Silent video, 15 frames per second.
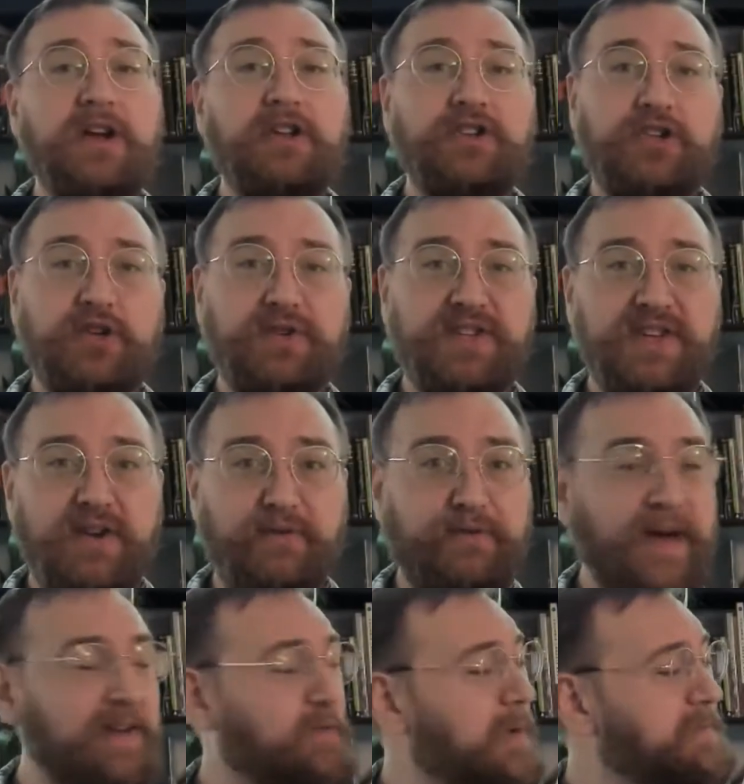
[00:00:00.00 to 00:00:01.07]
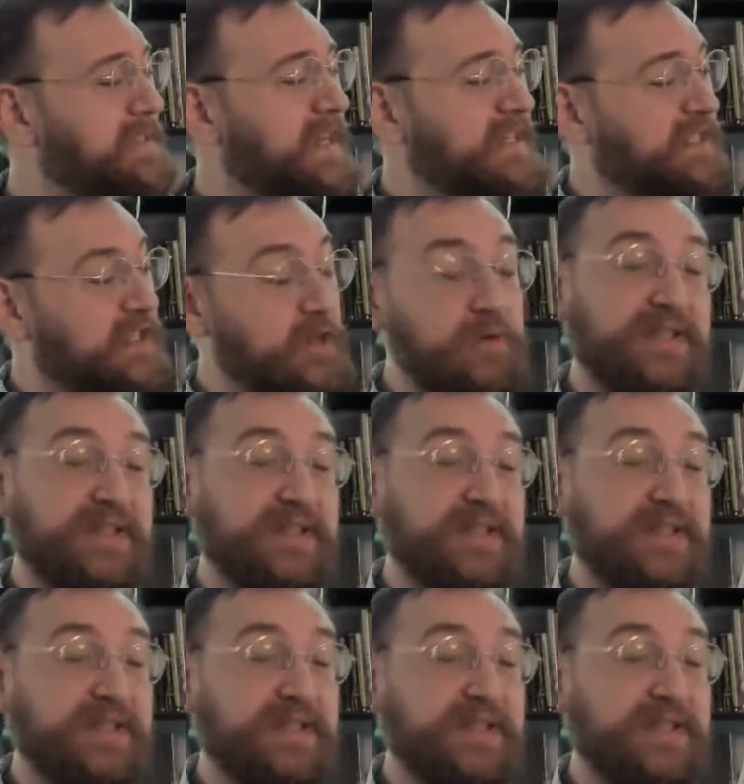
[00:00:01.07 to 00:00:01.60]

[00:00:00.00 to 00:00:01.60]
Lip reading: choosing your 5 websites that you